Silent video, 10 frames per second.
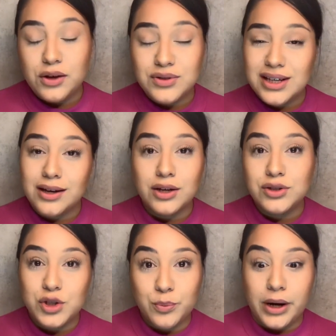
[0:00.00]
using
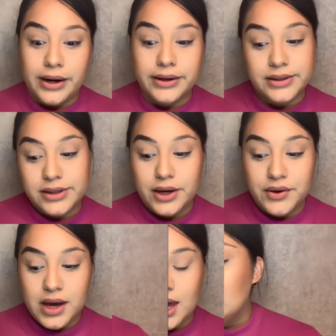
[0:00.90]
2 products.
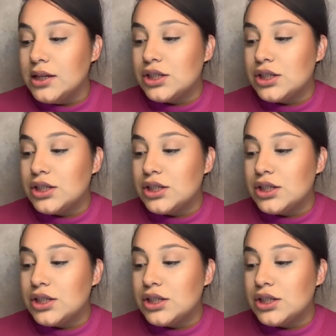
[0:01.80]
Okay.